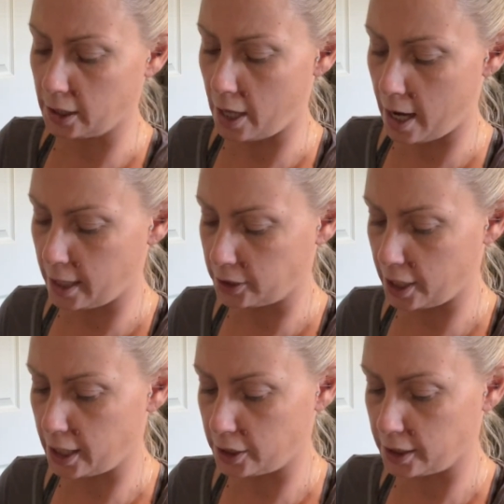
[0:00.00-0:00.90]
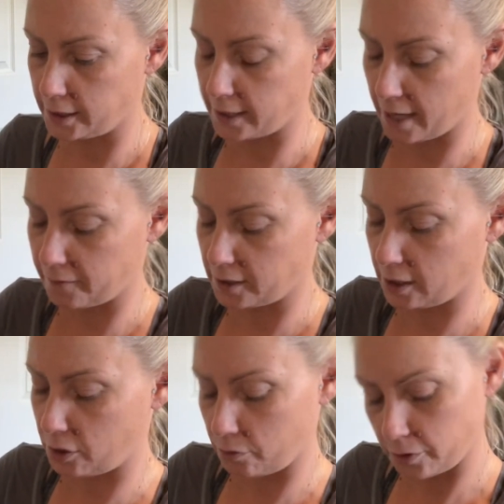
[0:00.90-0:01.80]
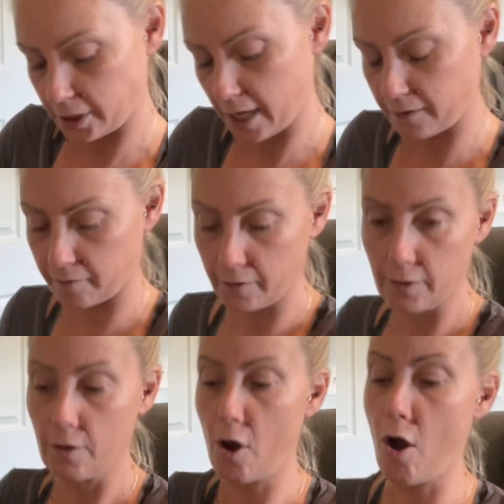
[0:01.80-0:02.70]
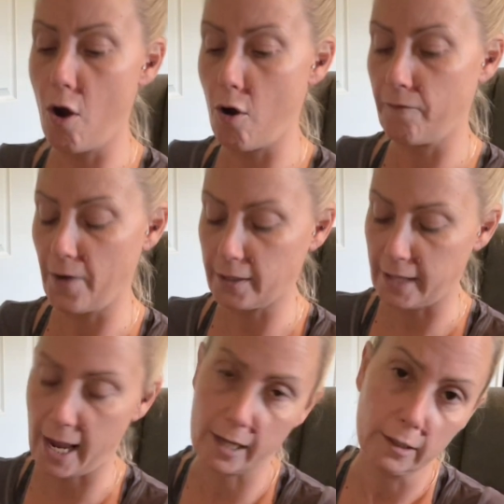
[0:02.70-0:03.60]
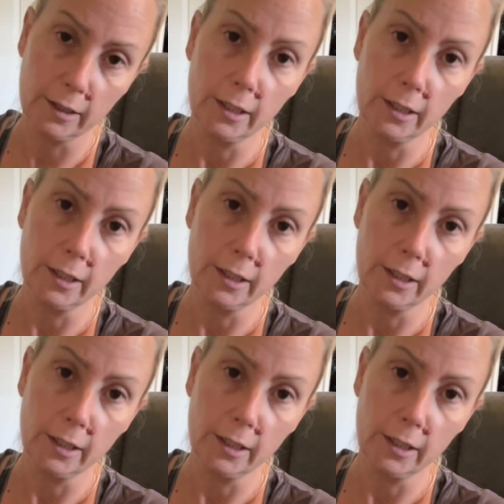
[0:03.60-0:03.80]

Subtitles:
A lot of changes. Death is a huge death. Oh, fuck that.